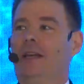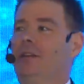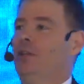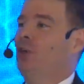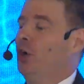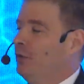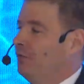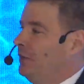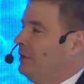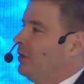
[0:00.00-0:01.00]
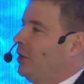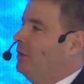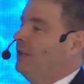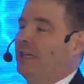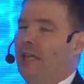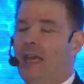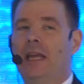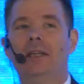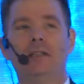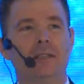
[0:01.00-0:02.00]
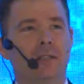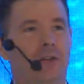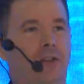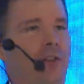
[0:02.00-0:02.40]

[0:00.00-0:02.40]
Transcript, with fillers: The dolphins are the kings of